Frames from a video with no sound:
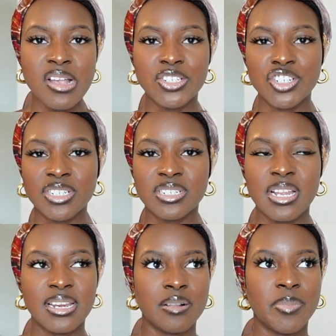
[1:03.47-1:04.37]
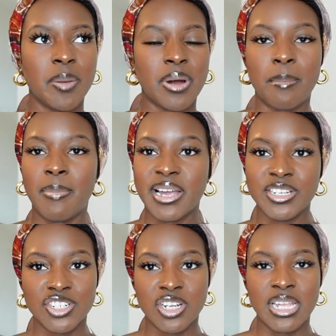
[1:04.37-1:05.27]
So just a little bit about my
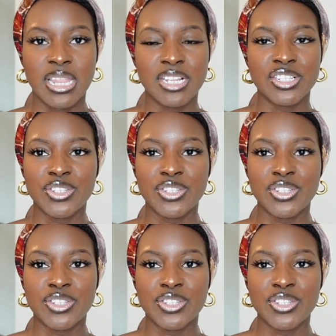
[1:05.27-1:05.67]
journey then.